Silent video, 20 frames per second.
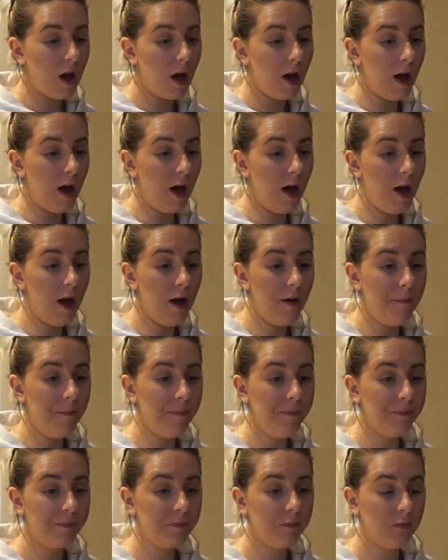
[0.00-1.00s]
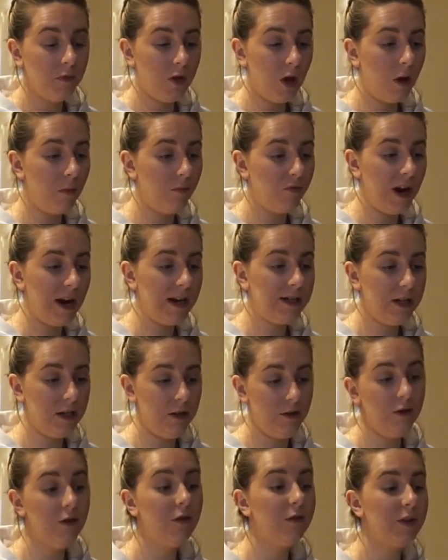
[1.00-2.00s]
naan bread
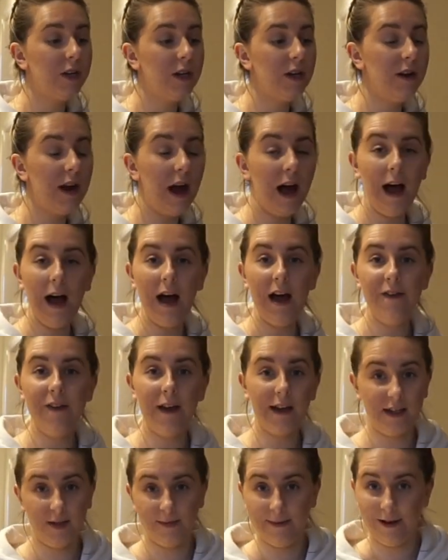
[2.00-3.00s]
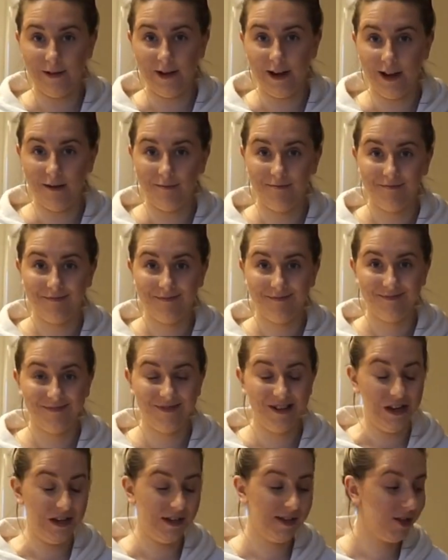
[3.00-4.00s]
in the oven, and that's about it.
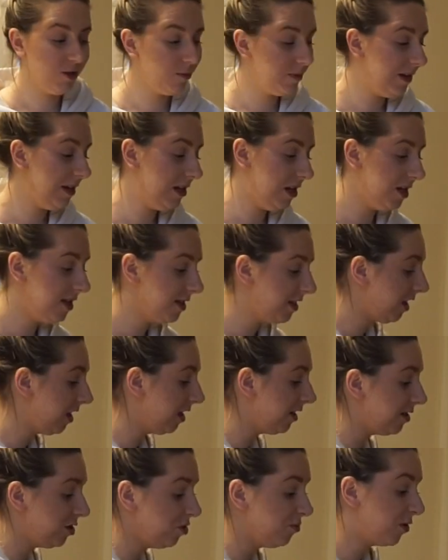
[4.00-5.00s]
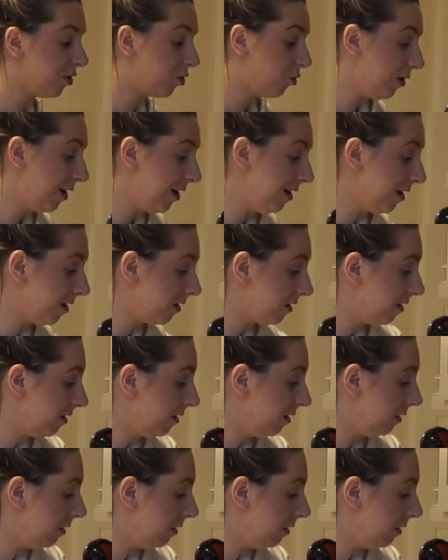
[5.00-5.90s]
It's super easy, super quick.